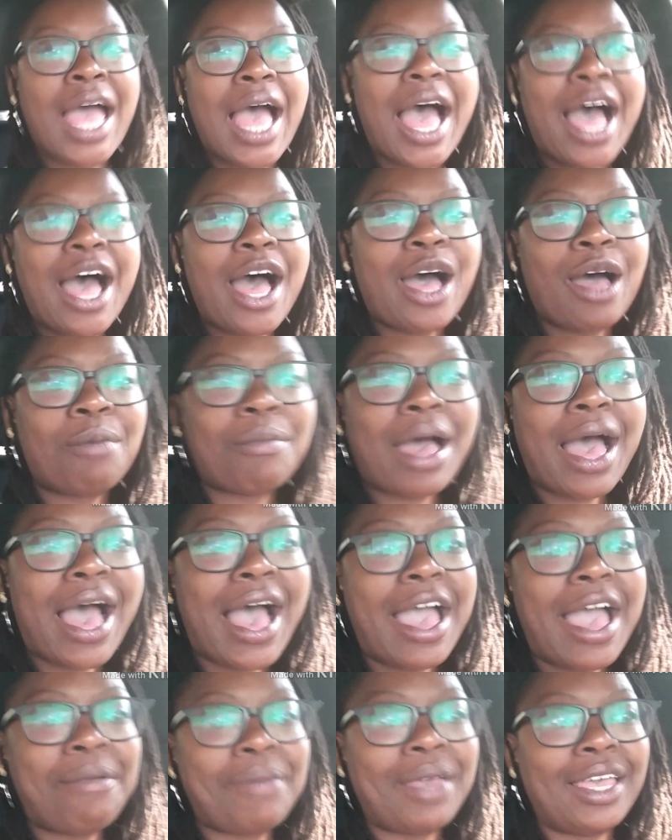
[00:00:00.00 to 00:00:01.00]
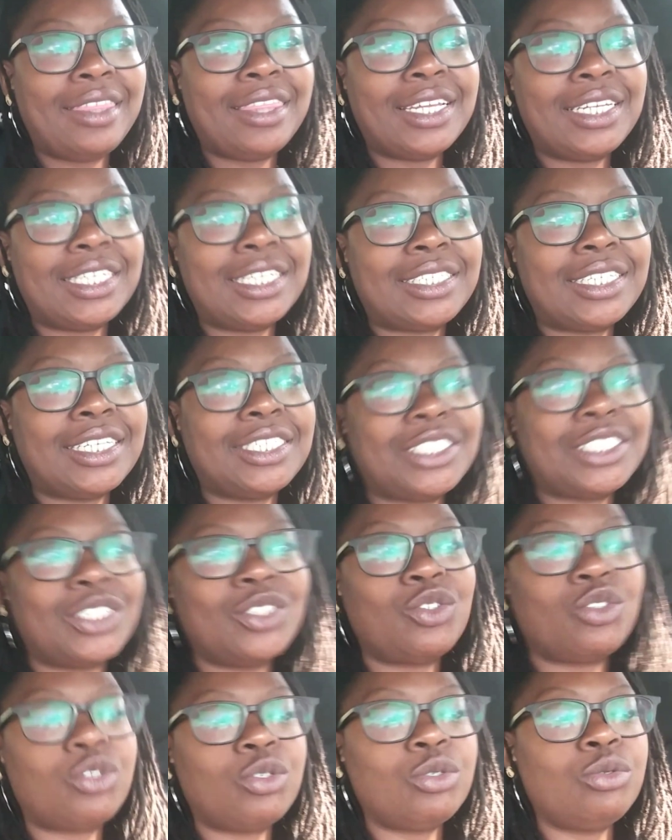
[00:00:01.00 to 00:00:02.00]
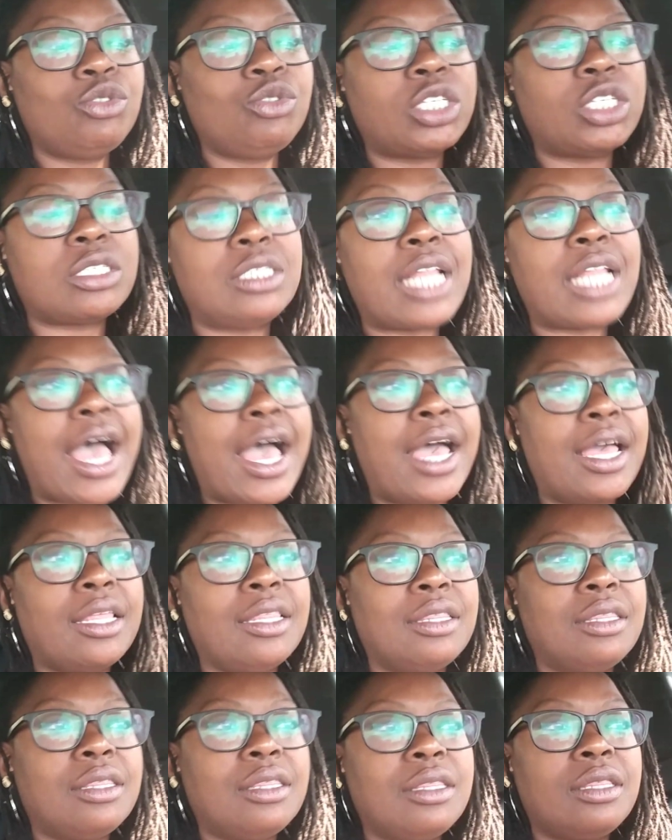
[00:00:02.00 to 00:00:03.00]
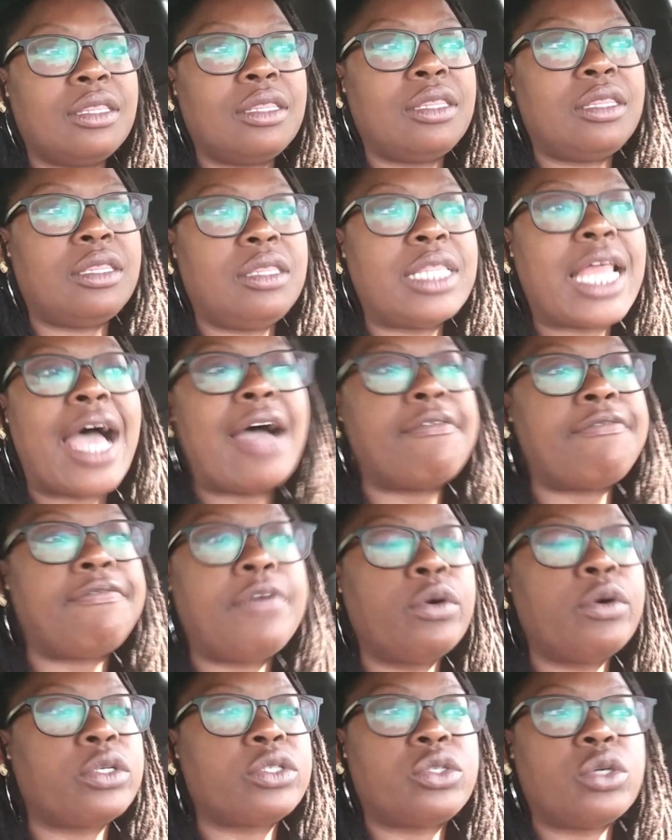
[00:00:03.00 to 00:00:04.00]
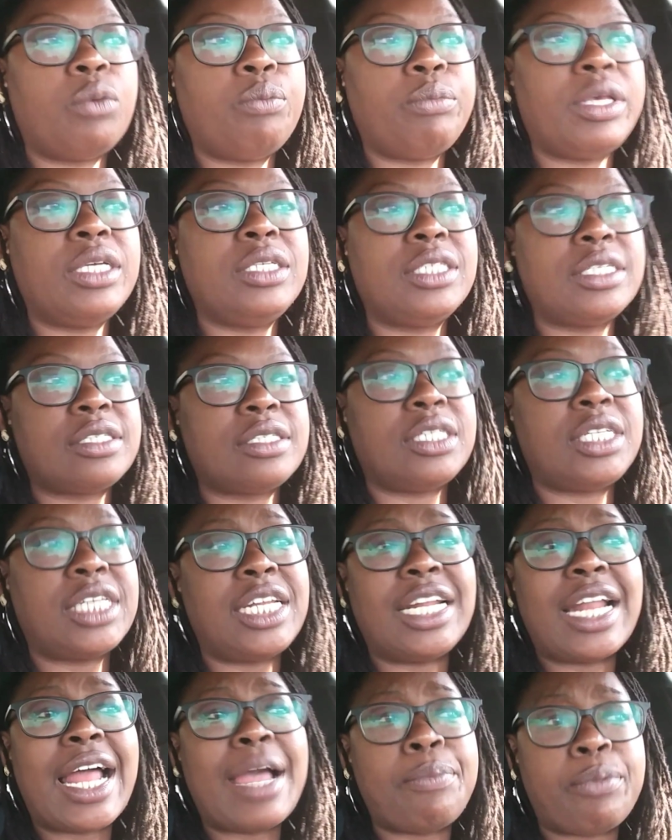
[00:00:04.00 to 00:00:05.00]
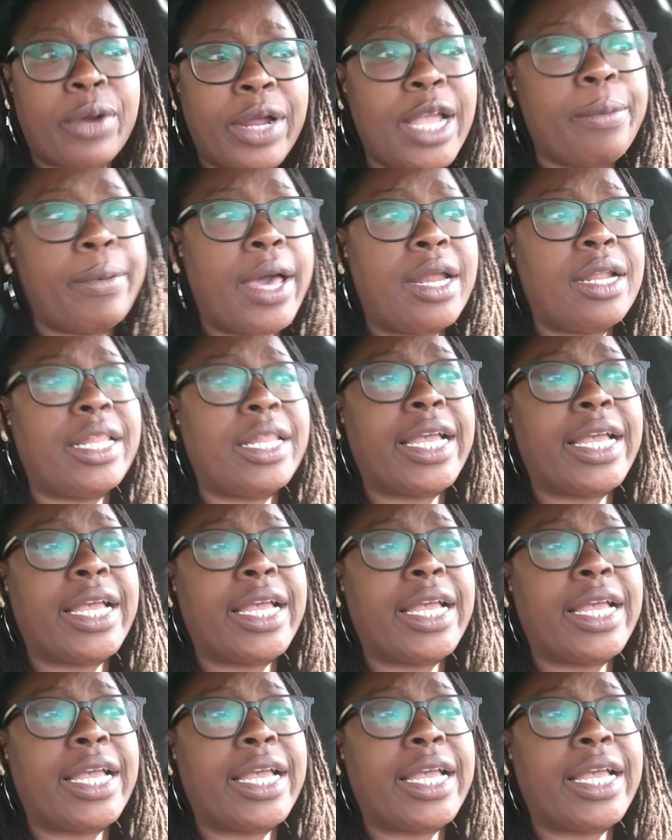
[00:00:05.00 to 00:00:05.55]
I made the decision to just not focus on being discontented. I pray about it.